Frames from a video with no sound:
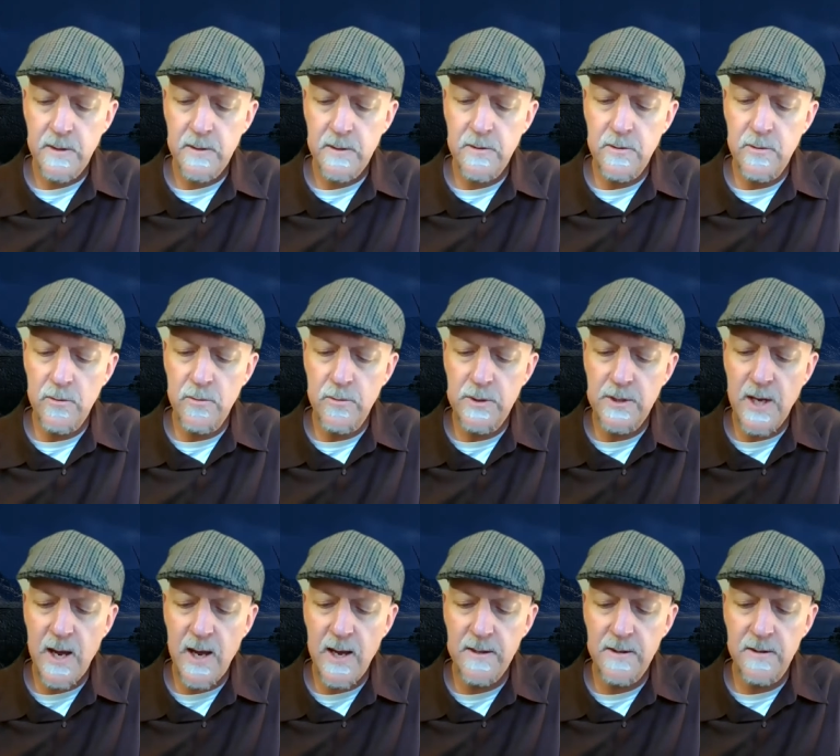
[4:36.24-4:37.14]
You
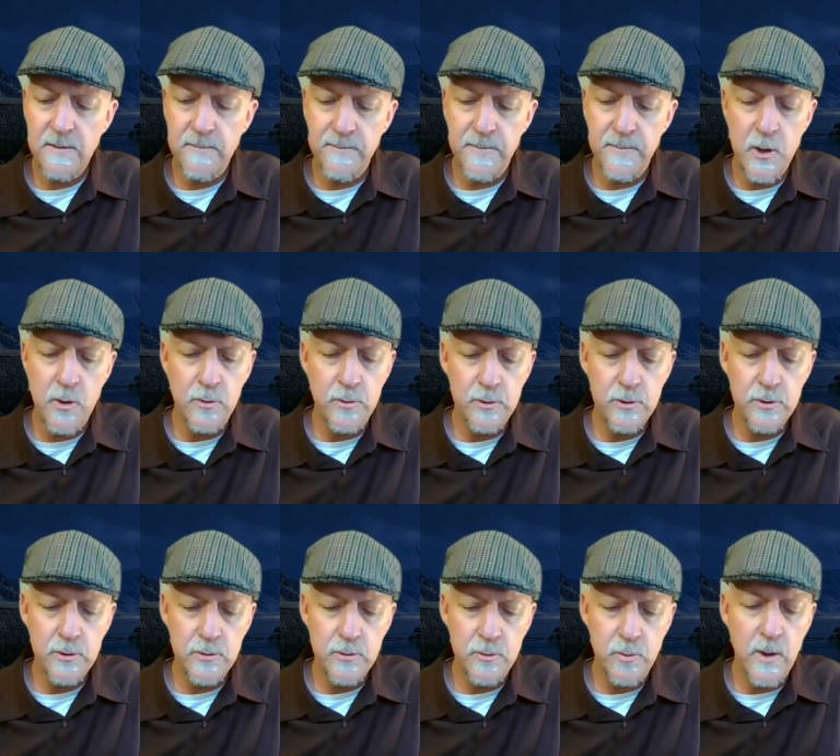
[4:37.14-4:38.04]
tied the boat
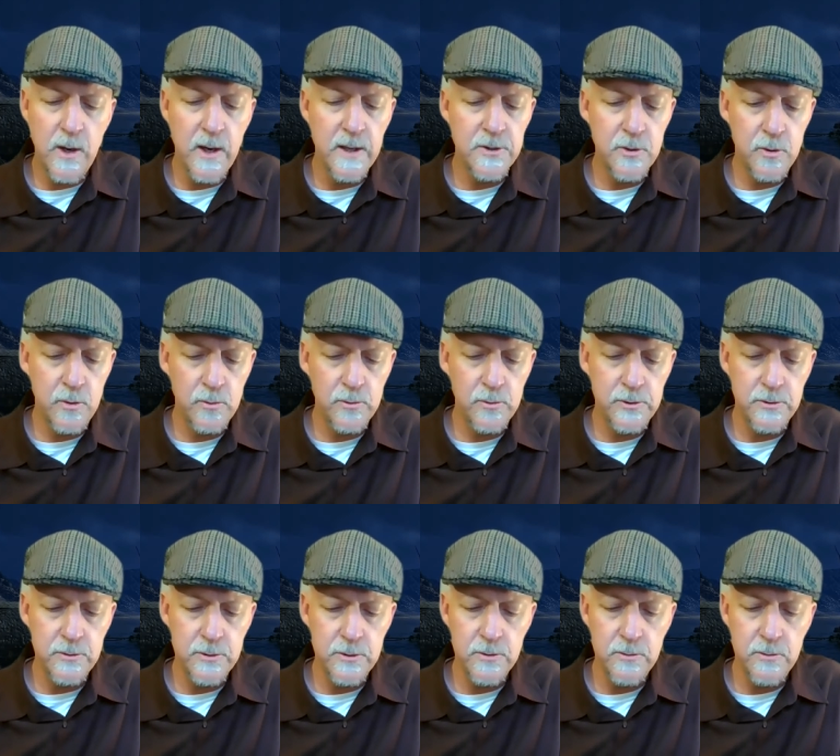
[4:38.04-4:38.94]
to where I told
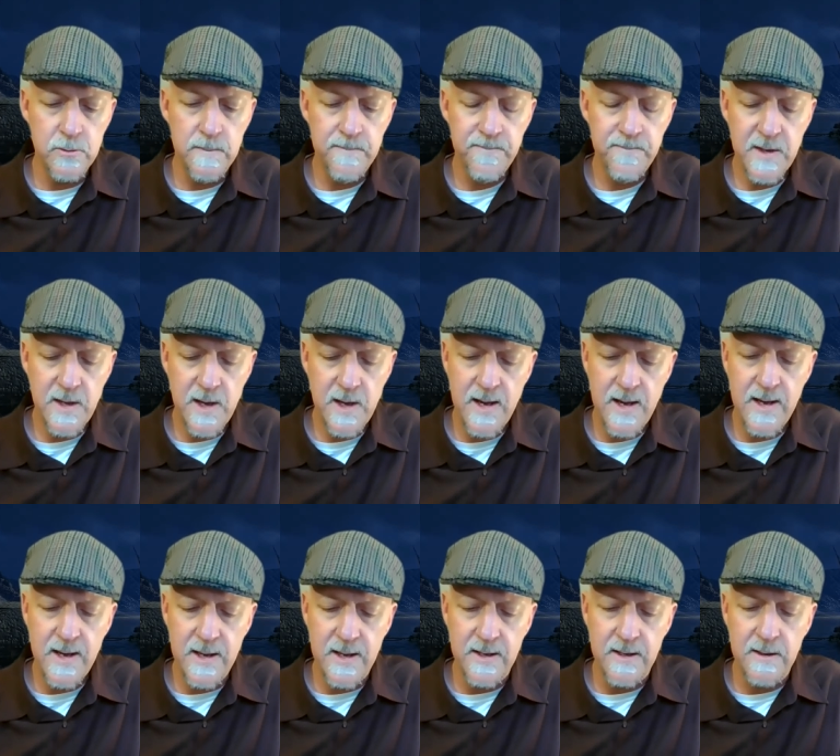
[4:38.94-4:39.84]
you to.
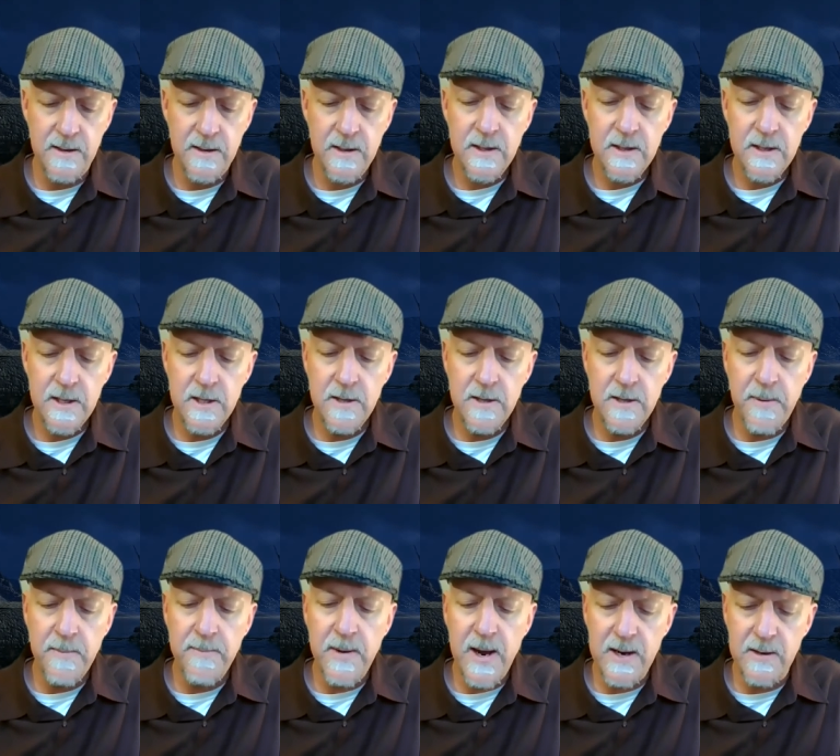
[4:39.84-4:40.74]
Aye, in the
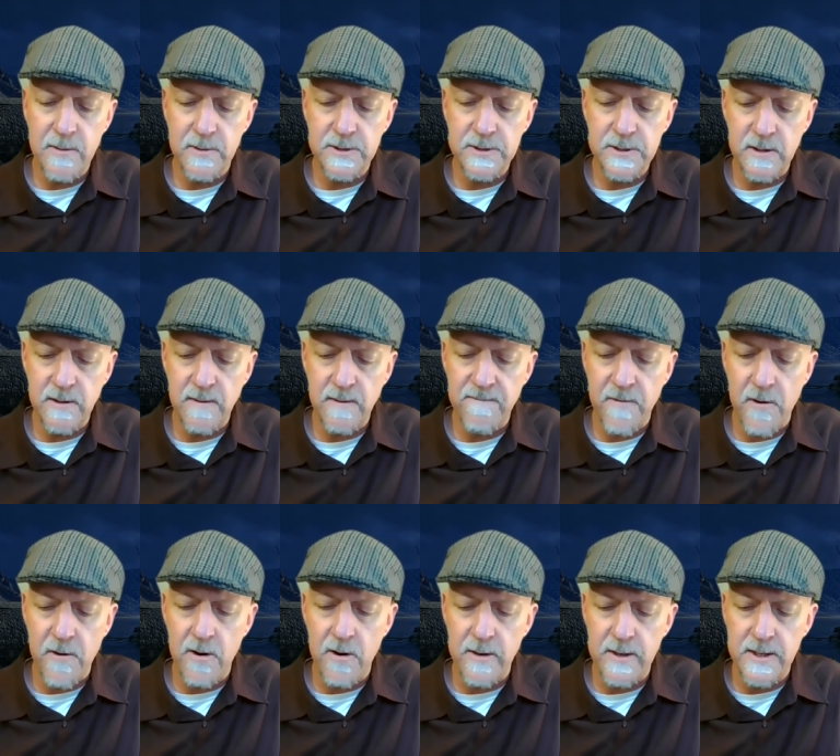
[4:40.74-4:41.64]
papyrus at the
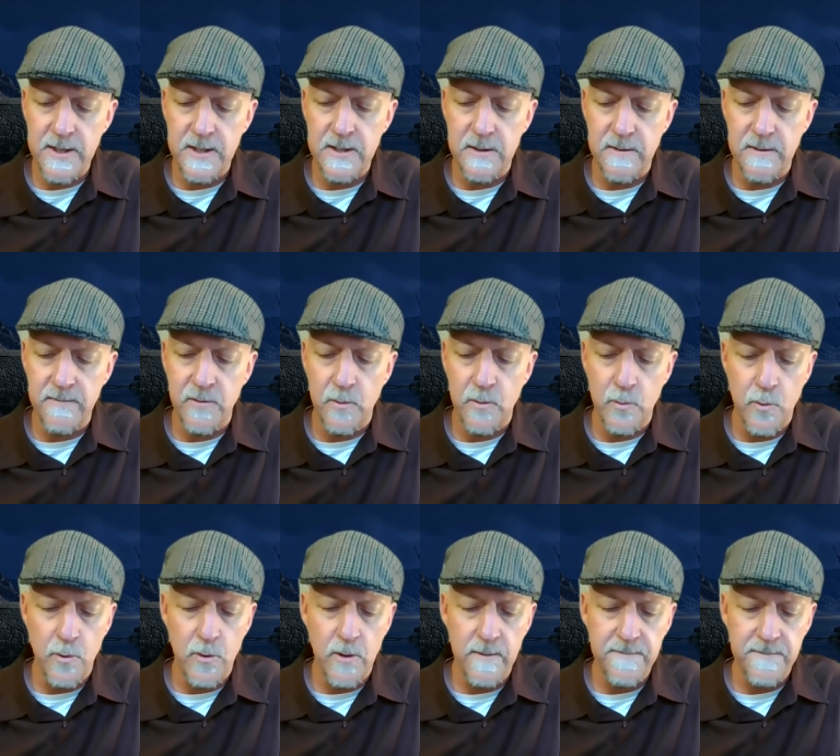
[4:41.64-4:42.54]
far end of the
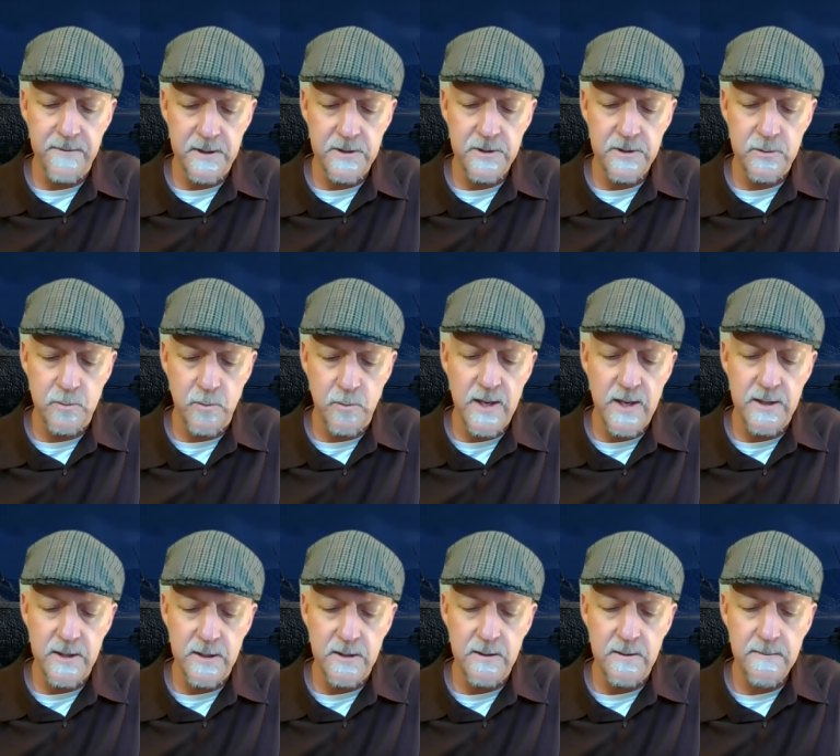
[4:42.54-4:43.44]
wharf. It's
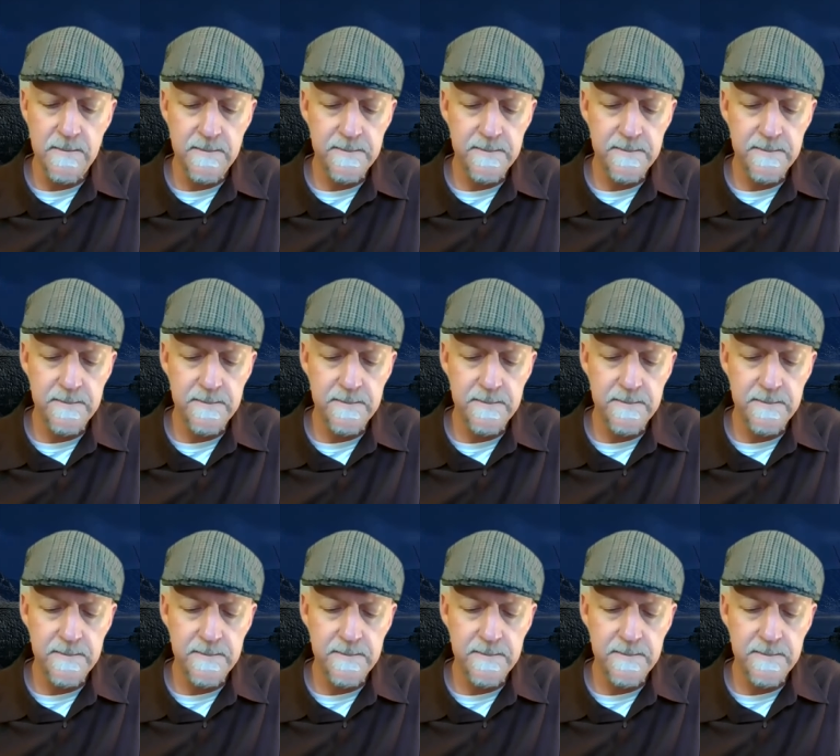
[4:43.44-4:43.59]
ready.